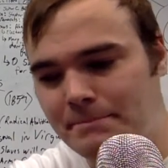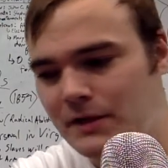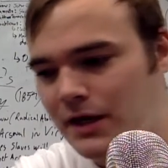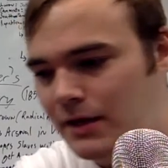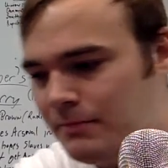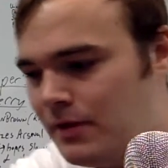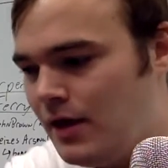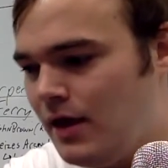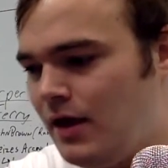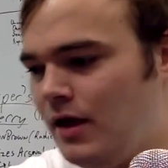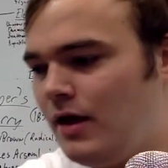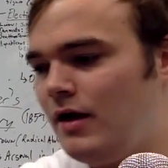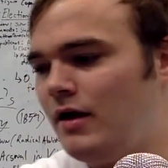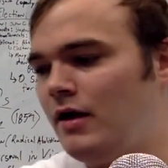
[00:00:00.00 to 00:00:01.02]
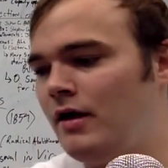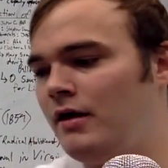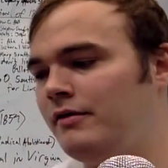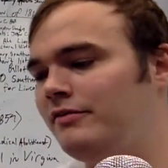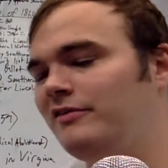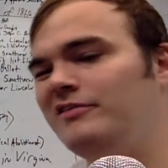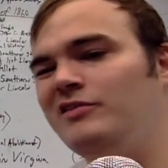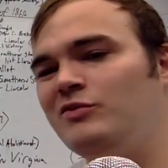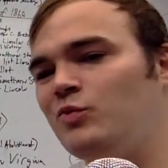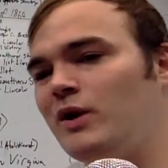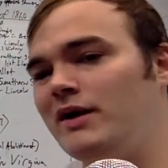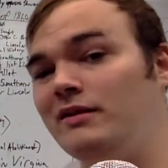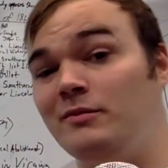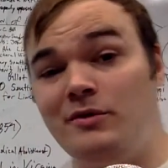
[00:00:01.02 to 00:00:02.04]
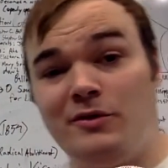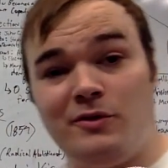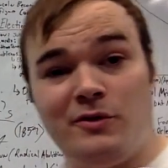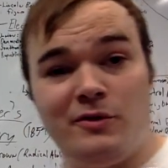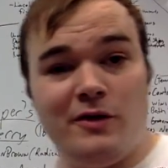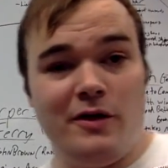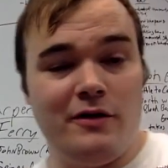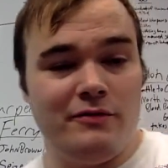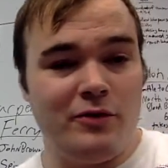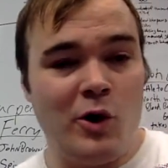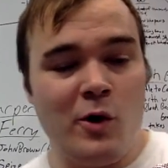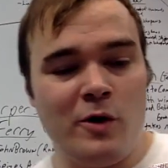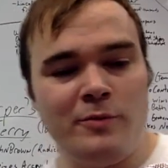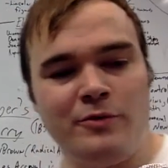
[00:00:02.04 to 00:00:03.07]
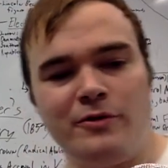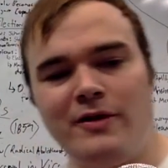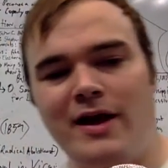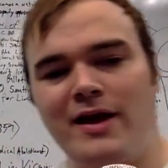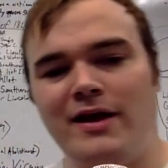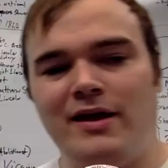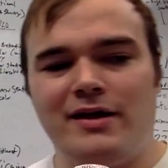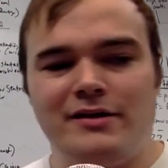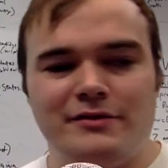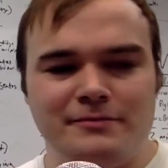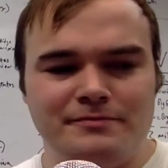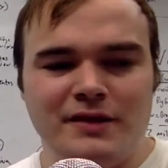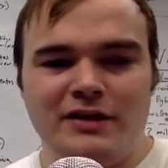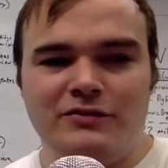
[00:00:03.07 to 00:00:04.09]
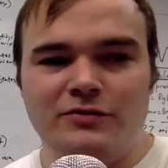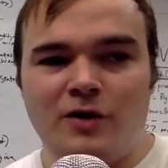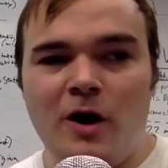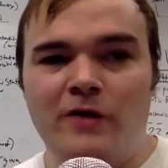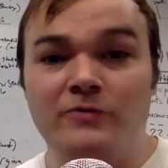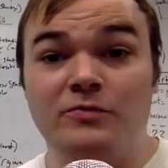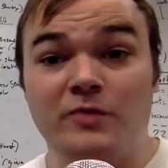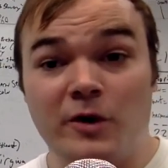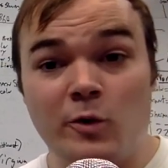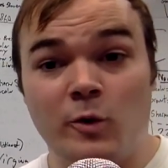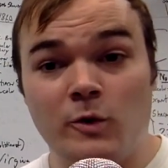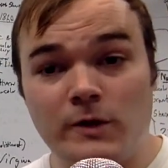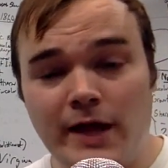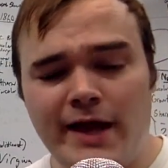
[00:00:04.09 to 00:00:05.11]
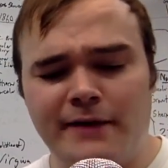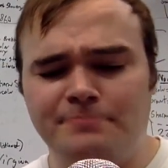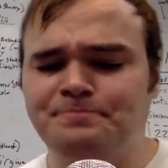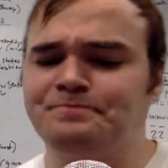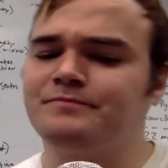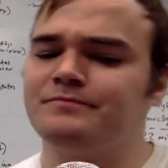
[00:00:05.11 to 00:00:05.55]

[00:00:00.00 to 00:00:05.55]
Okay, this is right in the middle of the harbor, and it's on federal land.